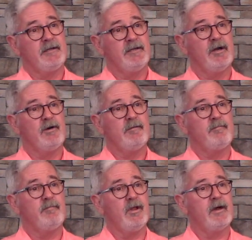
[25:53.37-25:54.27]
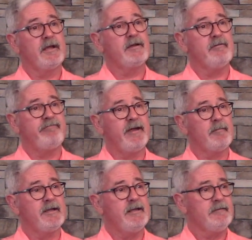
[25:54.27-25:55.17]
You know, belonging to a
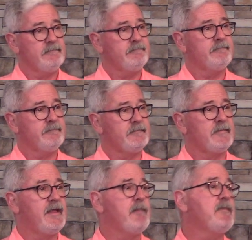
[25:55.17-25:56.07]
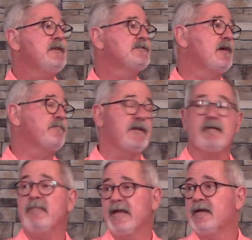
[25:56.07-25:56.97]
family, that means something
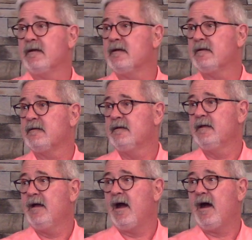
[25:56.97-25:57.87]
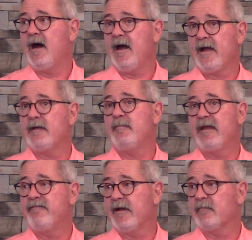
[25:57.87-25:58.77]
to me. I had a
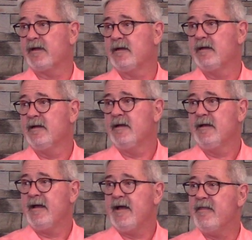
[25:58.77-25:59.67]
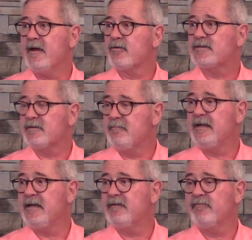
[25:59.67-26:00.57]
big family, and there were some
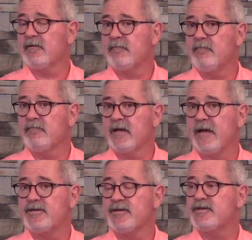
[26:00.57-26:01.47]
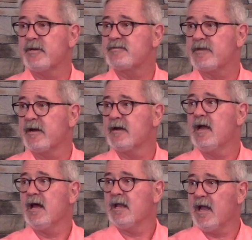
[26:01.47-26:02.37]
meaningful relationships there,
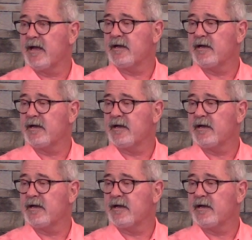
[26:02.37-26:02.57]
a lot